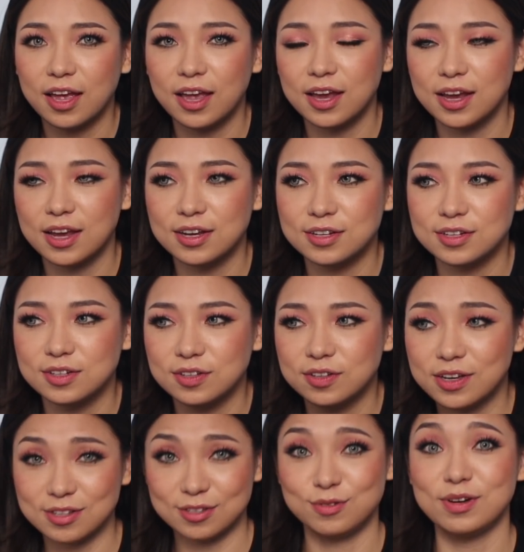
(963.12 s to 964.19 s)
and you
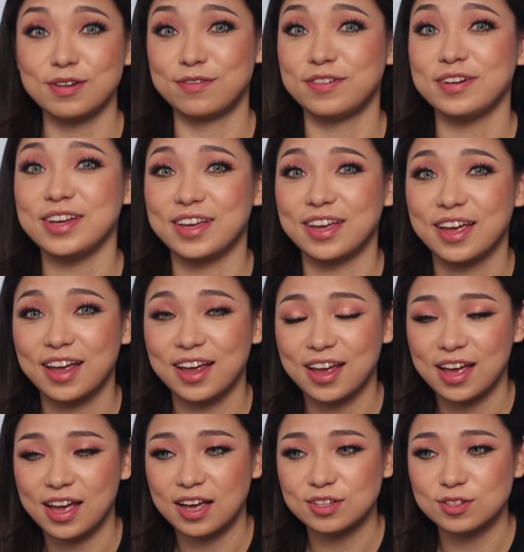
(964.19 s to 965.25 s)
get 3 free.
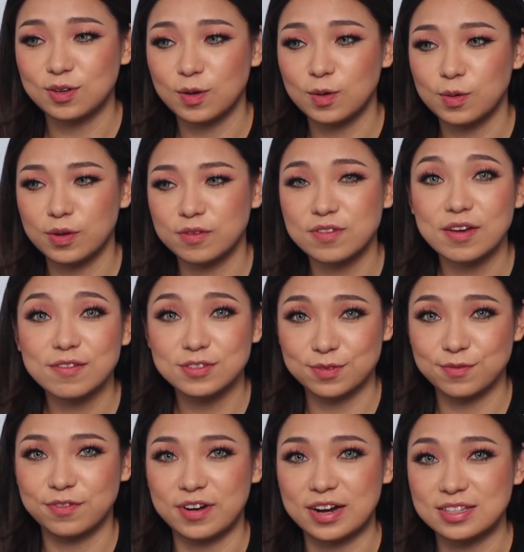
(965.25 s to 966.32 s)
So if you have
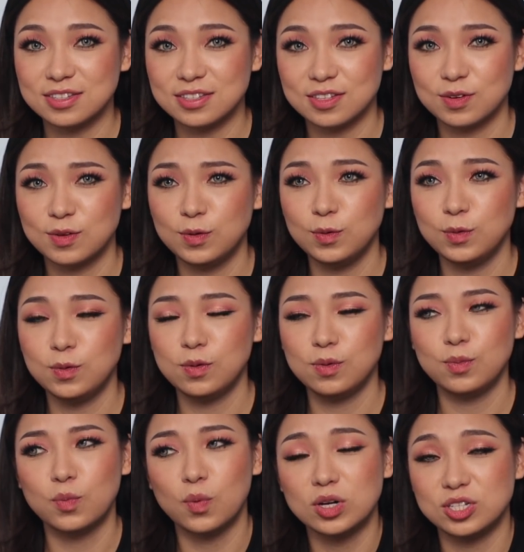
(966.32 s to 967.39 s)
some friends
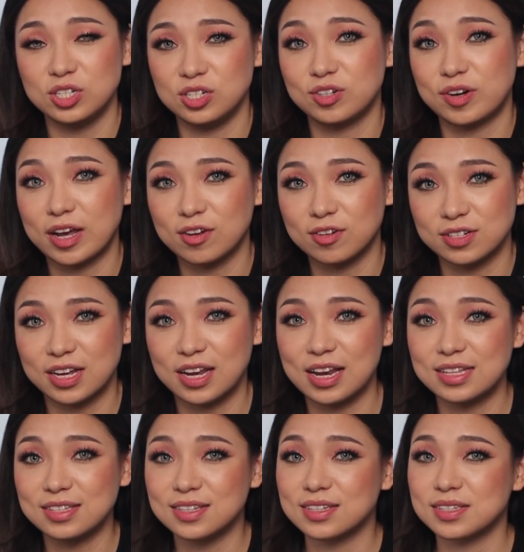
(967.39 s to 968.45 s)
who want to try contact
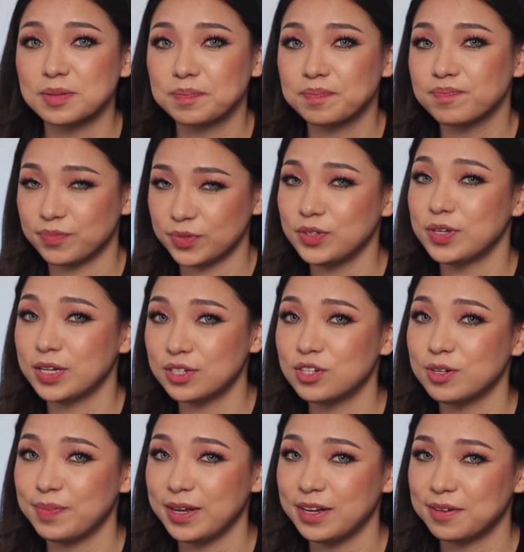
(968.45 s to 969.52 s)
lenses, you can
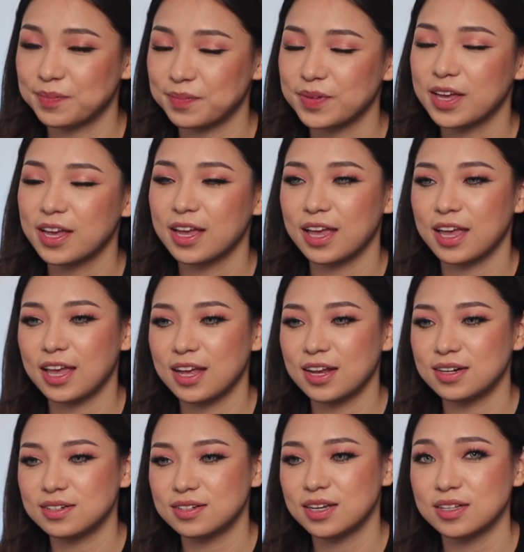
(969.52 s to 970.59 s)
chip in
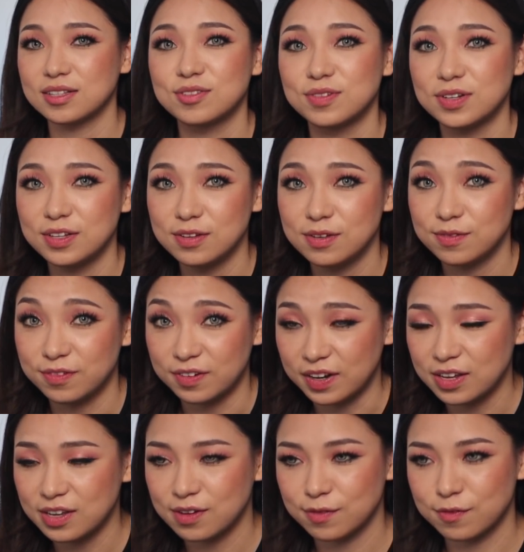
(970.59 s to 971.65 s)
and get 3
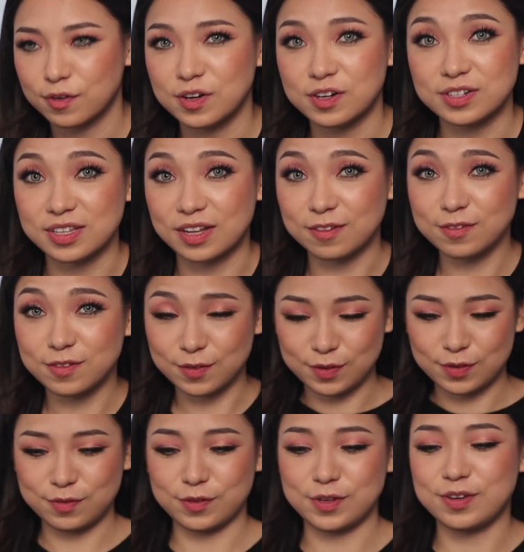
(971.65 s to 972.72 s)
free for yourself
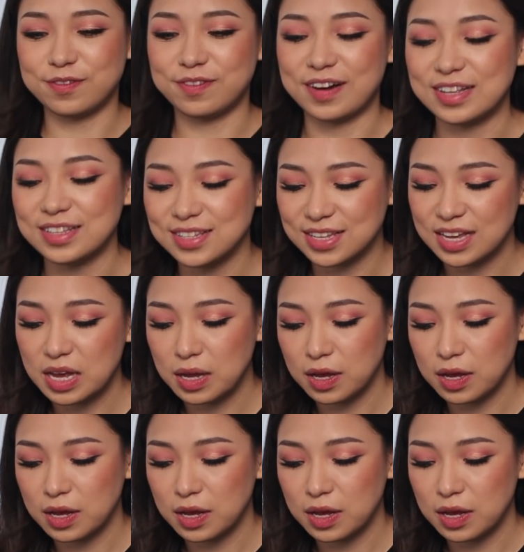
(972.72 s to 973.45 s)
or for your friends.